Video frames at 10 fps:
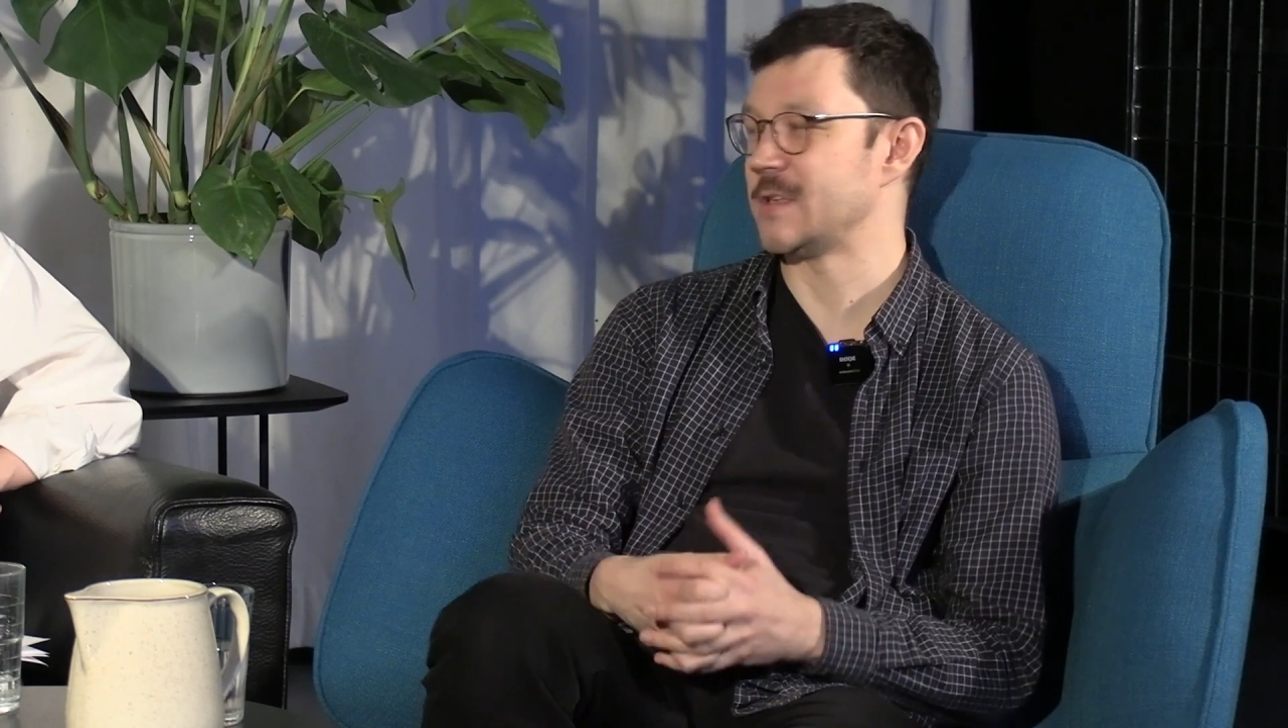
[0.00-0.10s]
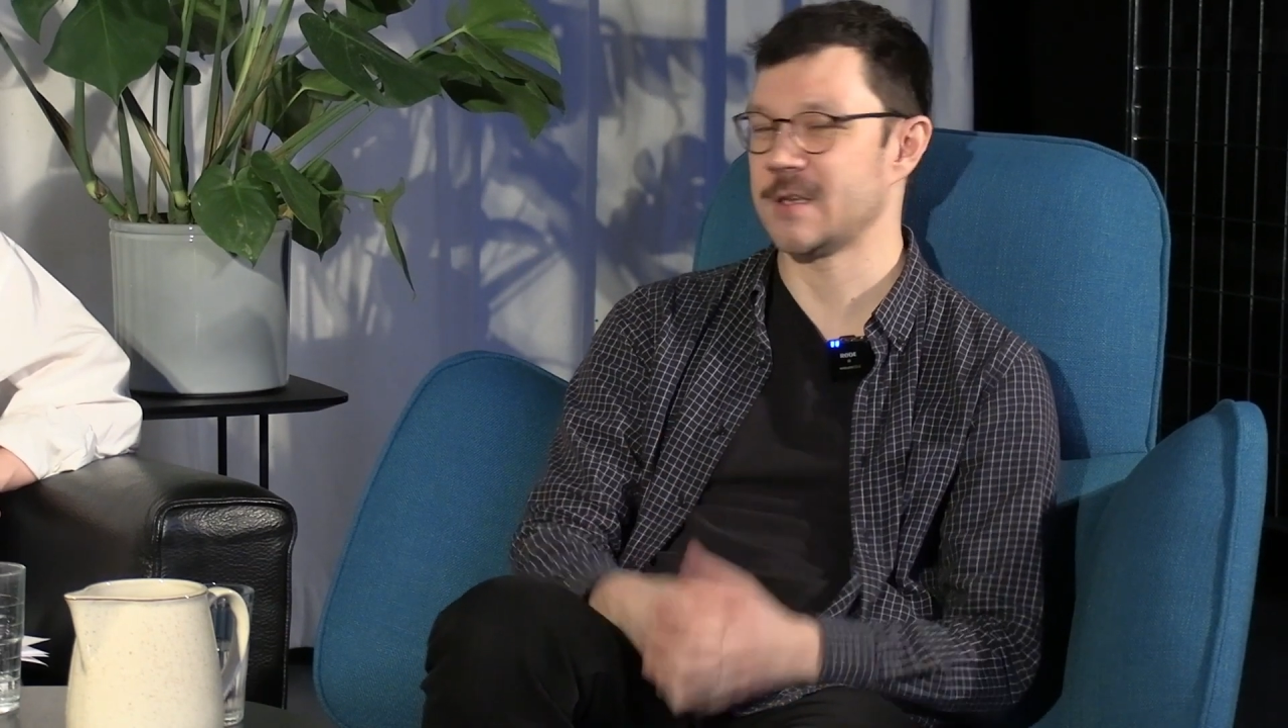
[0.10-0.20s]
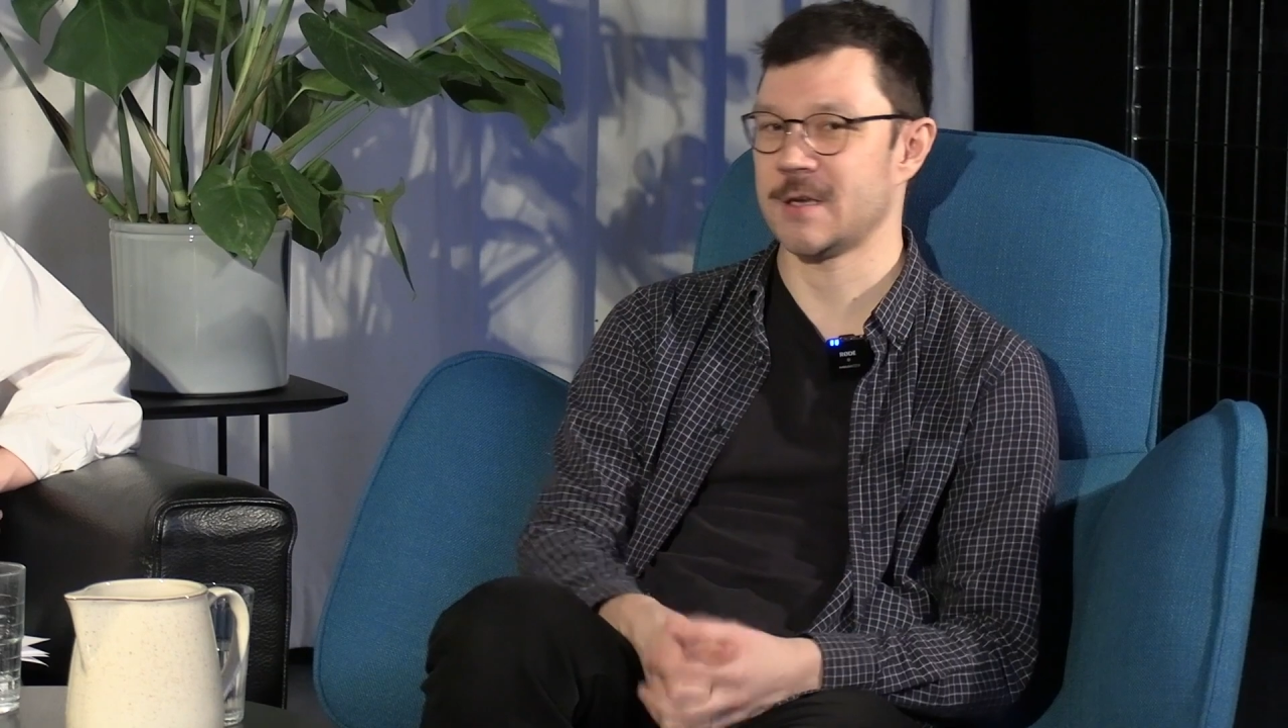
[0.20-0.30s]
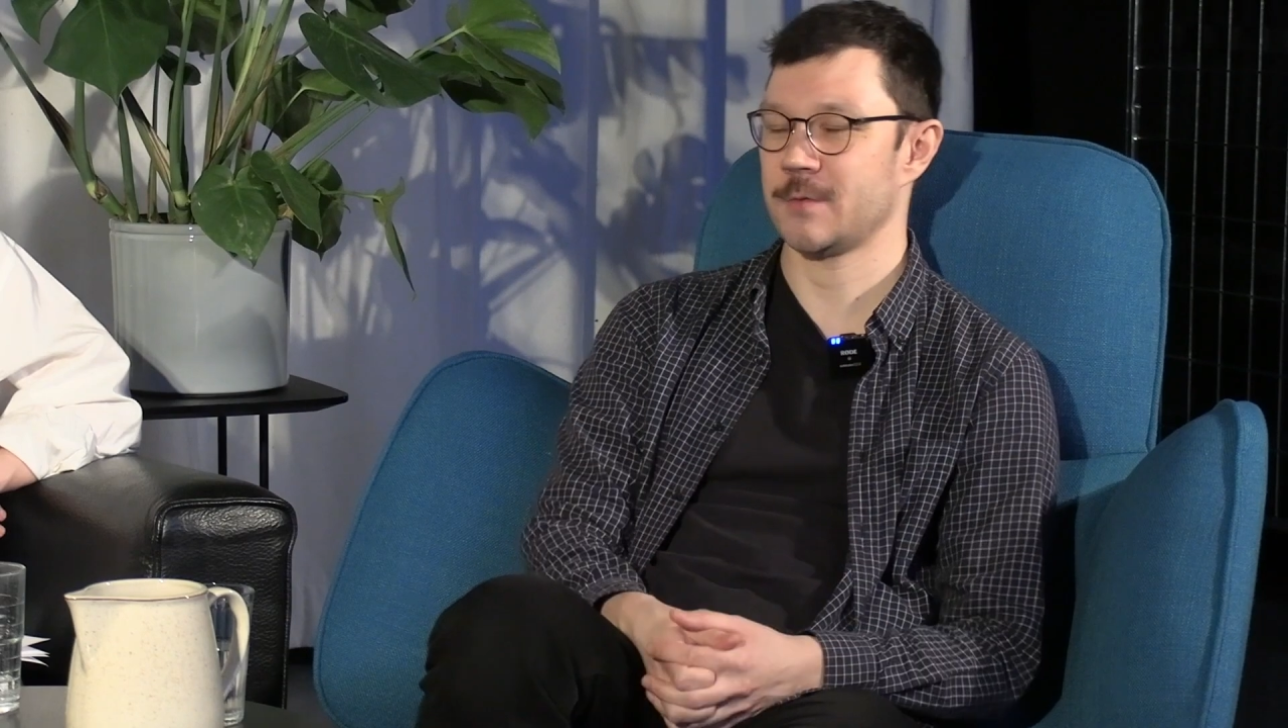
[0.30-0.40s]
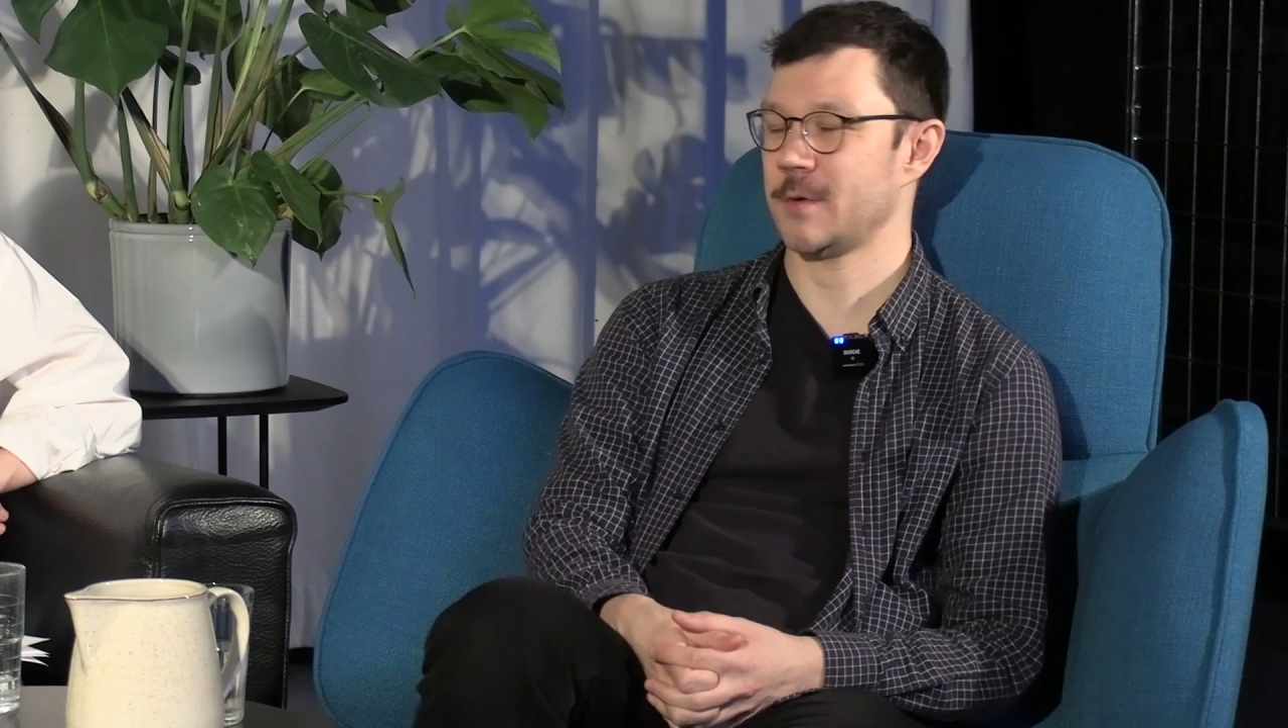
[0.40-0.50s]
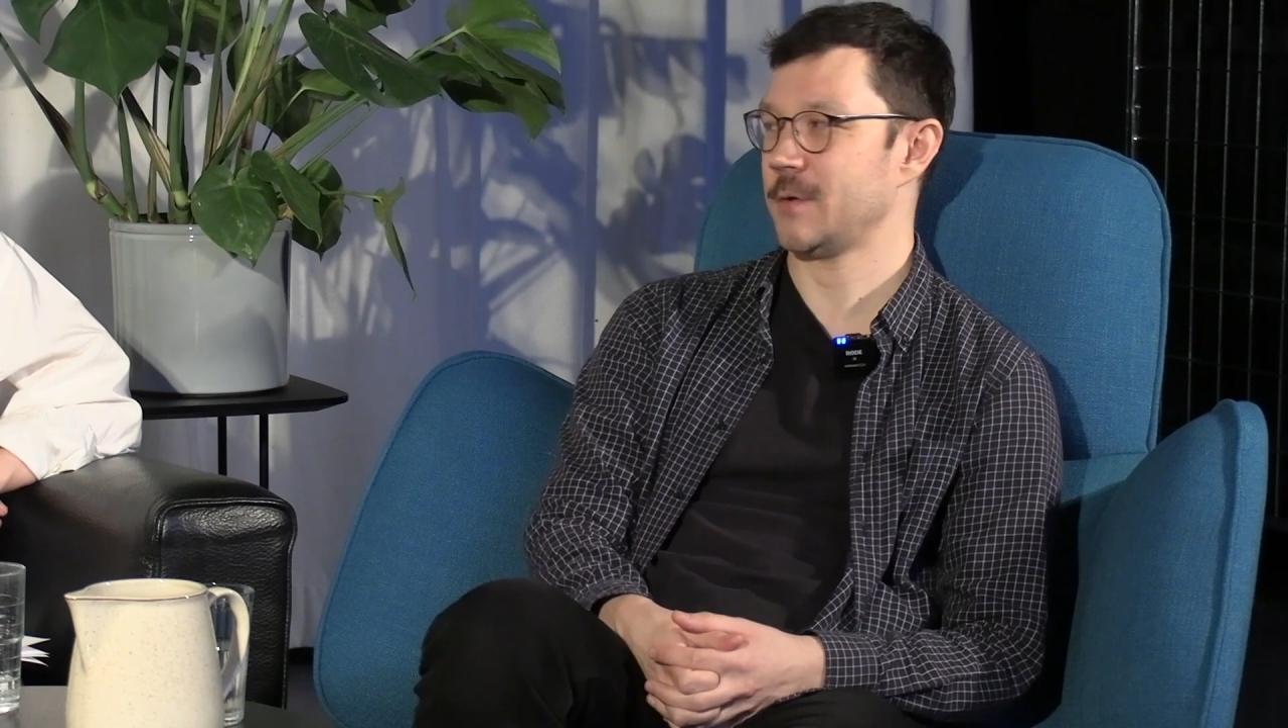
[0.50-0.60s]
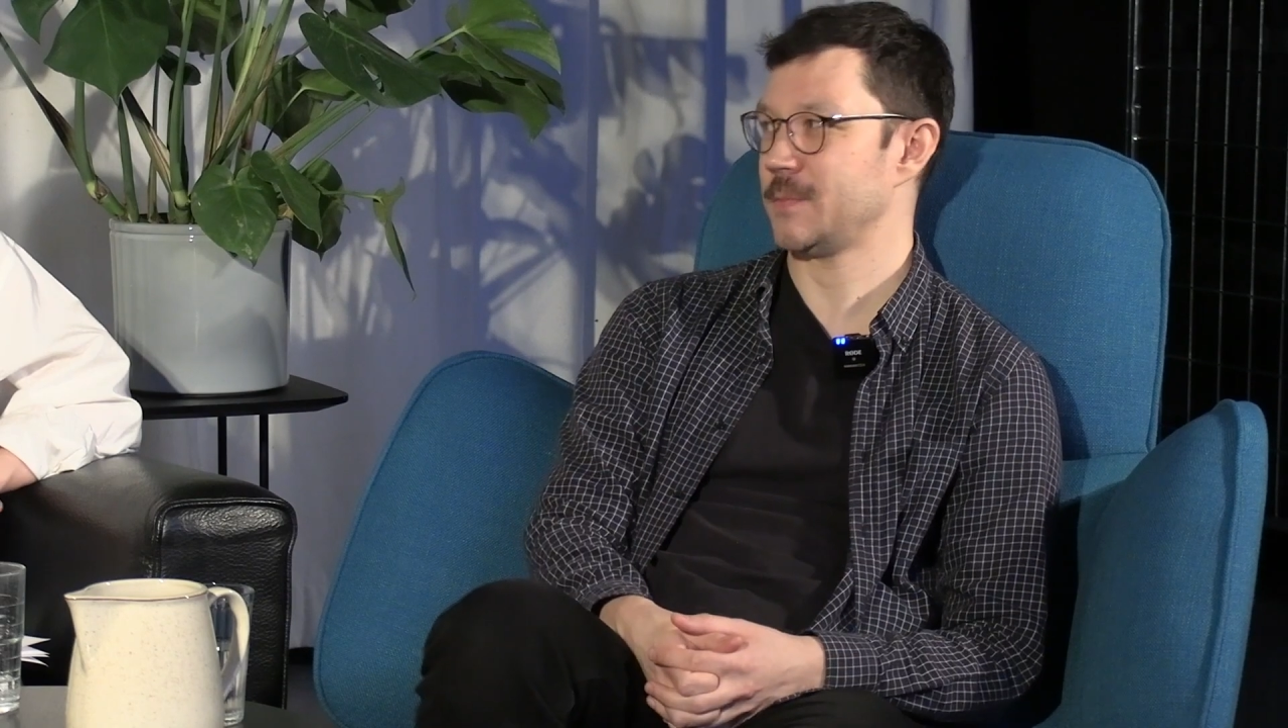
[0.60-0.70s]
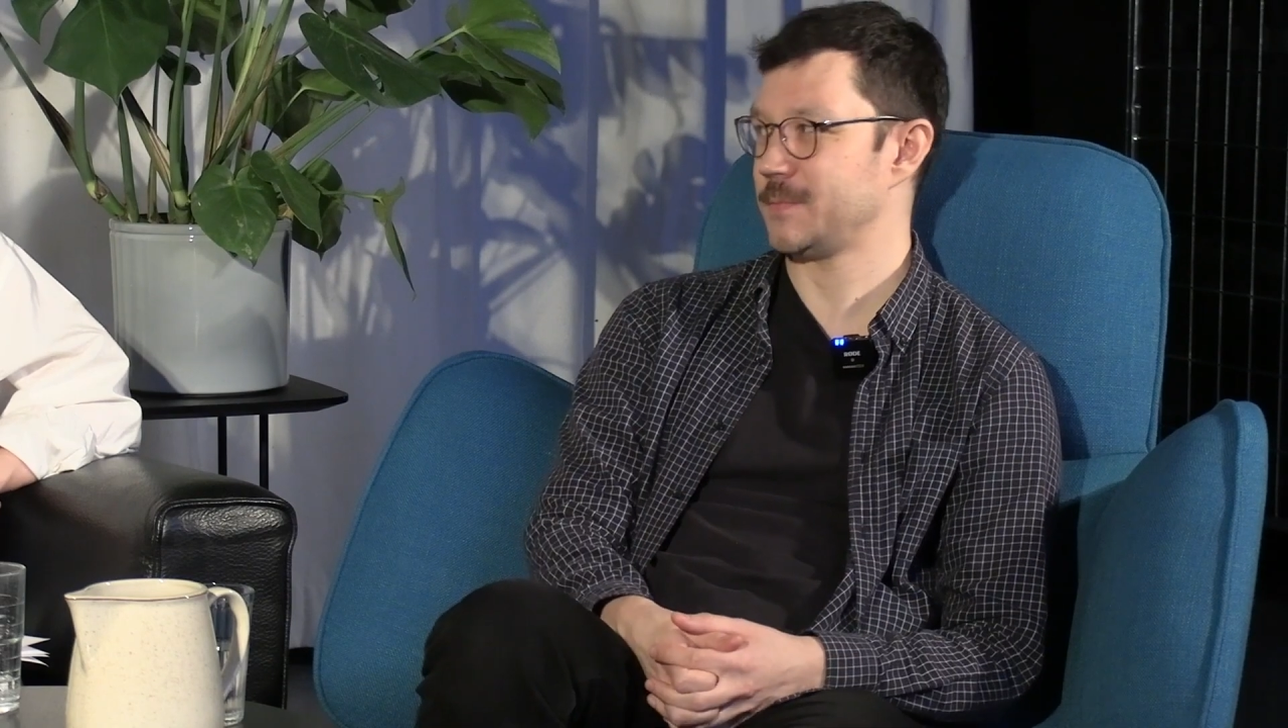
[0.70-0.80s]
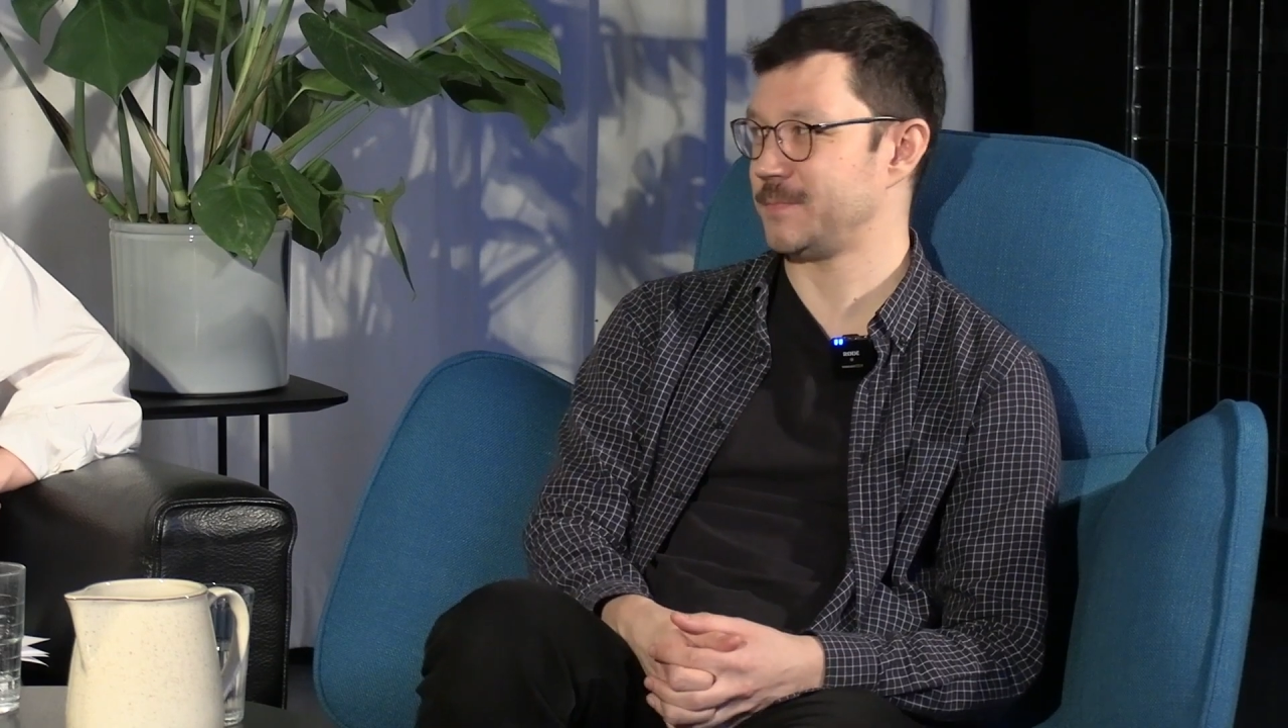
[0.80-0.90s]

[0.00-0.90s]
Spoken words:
scenario.